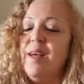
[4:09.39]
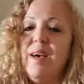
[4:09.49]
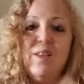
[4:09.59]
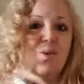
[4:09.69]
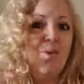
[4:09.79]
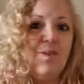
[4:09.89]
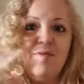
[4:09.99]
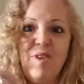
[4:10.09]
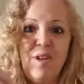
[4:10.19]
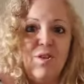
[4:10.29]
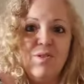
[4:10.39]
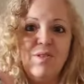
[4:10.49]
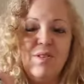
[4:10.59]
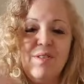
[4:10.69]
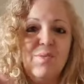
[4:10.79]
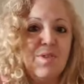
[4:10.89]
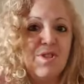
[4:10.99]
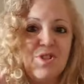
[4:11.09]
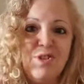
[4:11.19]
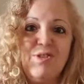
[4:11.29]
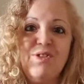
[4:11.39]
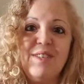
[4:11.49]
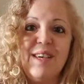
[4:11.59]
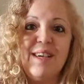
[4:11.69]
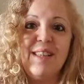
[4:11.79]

And all of that nonsense was just to say